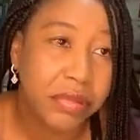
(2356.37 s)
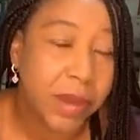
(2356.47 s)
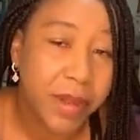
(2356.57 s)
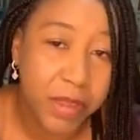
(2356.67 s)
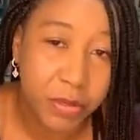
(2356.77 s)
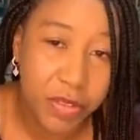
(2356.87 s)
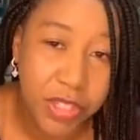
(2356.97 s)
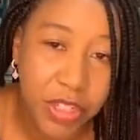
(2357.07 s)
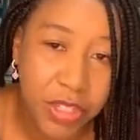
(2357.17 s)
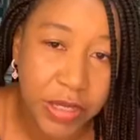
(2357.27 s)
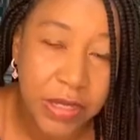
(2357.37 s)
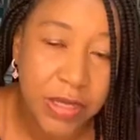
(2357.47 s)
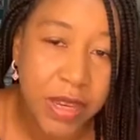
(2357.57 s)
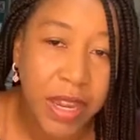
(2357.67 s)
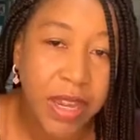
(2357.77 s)
some other
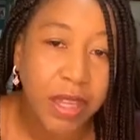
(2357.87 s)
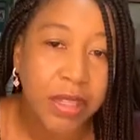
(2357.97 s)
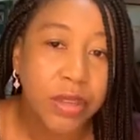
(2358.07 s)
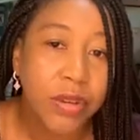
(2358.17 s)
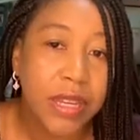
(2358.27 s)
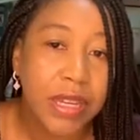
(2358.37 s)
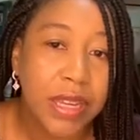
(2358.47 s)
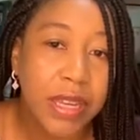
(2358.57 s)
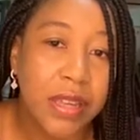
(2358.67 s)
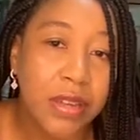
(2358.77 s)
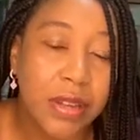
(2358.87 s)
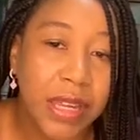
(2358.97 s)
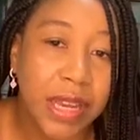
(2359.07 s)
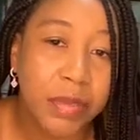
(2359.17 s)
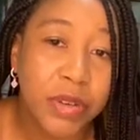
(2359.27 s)
procedures. You can
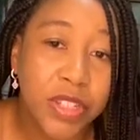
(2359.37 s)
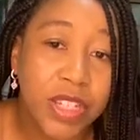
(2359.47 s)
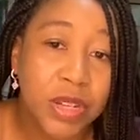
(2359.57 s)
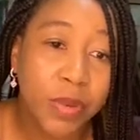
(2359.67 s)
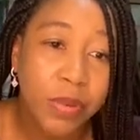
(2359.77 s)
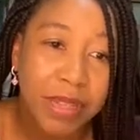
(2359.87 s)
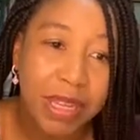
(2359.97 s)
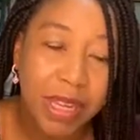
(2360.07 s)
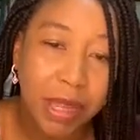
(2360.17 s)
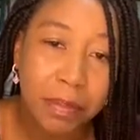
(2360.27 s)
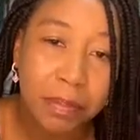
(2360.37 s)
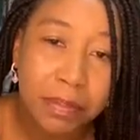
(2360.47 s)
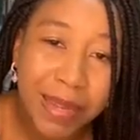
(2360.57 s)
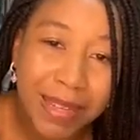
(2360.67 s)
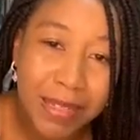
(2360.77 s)
get a procedure where we take a
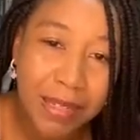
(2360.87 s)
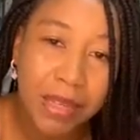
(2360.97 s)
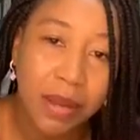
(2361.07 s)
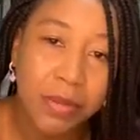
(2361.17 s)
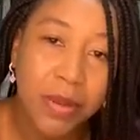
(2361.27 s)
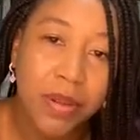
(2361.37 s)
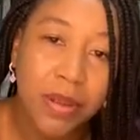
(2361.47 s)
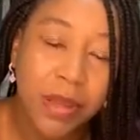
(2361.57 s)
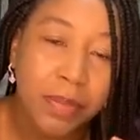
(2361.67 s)
bigger sample,